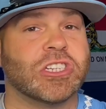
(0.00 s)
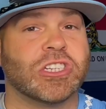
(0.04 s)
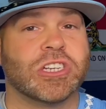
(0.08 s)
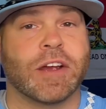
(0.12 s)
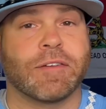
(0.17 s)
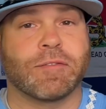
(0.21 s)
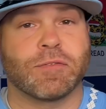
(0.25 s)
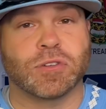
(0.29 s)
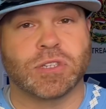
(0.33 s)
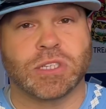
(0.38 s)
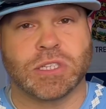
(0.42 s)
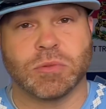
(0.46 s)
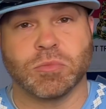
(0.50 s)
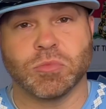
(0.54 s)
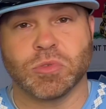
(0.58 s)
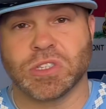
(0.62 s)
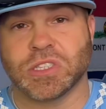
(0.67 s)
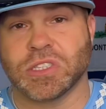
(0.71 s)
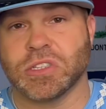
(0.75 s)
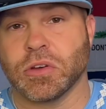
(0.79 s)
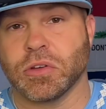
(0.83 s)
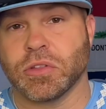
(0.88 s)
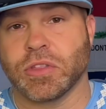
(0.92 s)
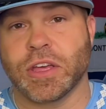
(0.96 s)
Jefferson was
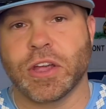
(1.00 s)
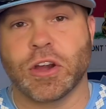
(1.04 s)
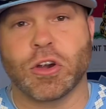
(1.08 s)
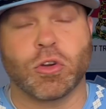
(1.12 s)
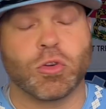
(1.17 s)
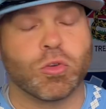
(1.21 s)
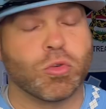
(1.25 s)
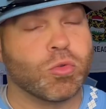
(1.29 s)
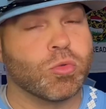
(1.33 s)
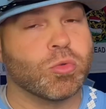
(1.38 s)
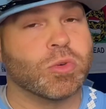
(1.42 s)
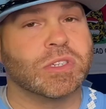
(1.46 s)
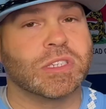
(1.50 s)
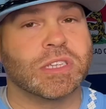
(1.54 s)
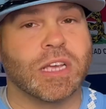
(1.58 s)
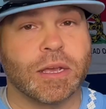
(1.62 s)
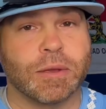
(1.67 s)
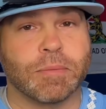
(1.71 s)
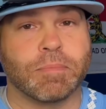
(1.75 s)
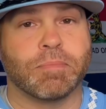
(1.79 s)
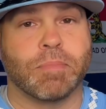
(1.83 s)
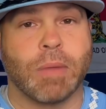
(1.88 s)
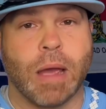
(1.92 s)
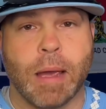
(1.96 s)
still there, who was
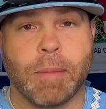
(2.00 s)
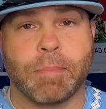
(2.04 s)
a